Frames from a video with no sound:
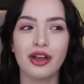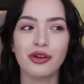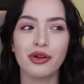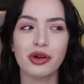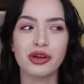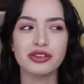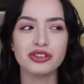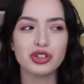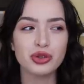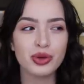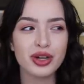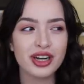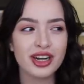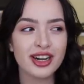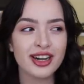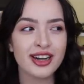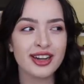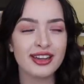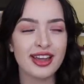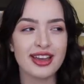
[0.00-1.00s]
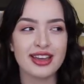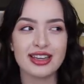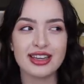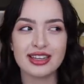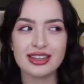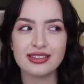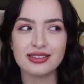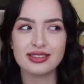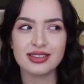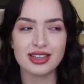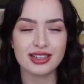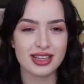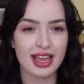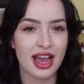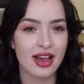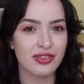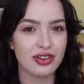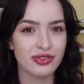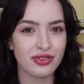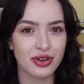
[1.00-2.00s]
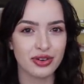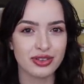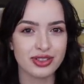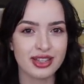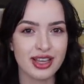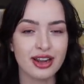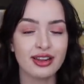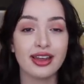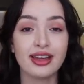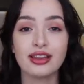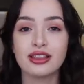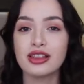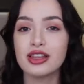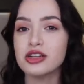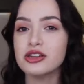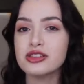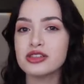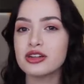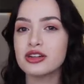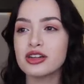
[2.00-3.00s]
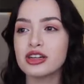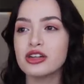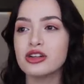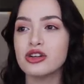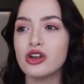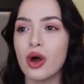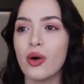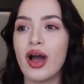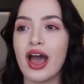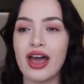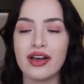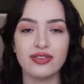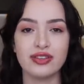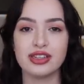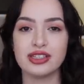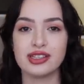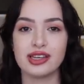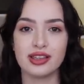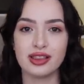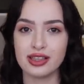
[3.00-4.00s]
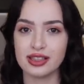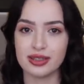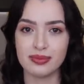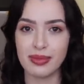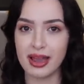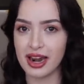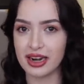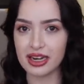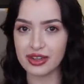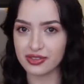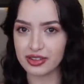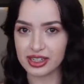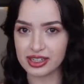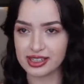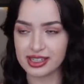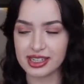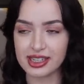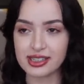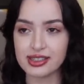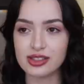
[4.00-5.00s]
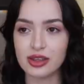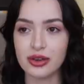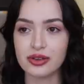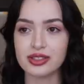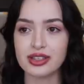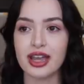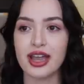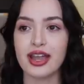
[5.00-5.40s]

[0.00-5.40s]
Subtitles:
I'm going on Twitter, like, he doesn't have any photos there. Like, there's literally no evidence that this man even exists. So I was